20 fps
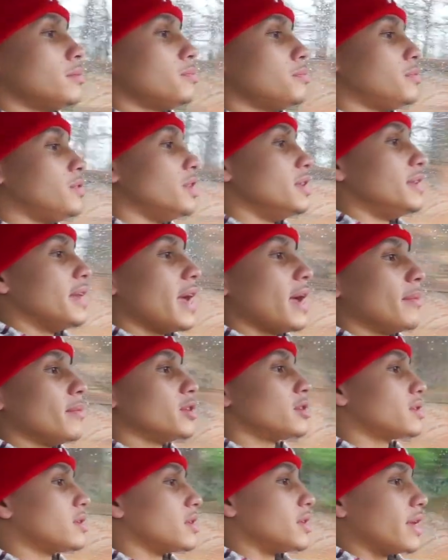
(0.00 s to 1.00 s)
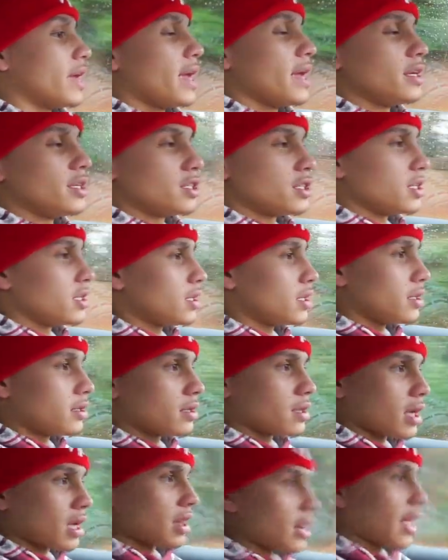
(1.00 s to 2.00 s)
Did damage to the engine
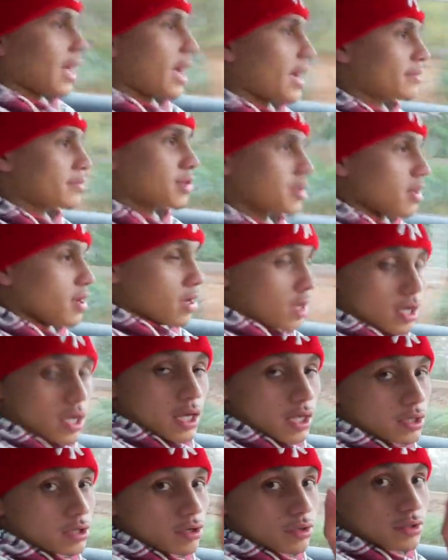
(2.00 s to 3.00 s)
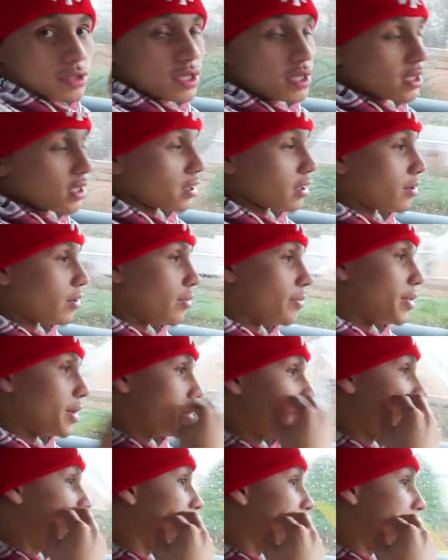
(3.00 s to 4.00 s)
and collapsed. You'll see in a little bit
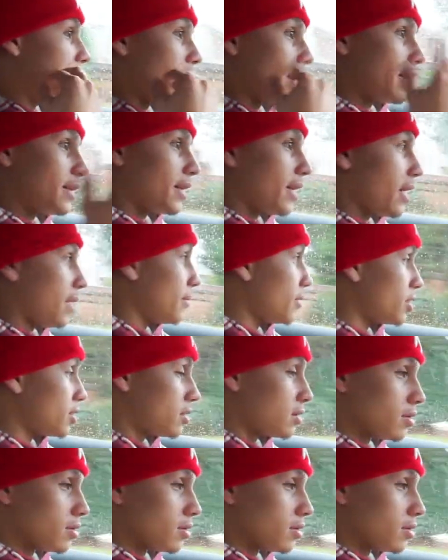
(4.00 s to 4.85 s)
did damage to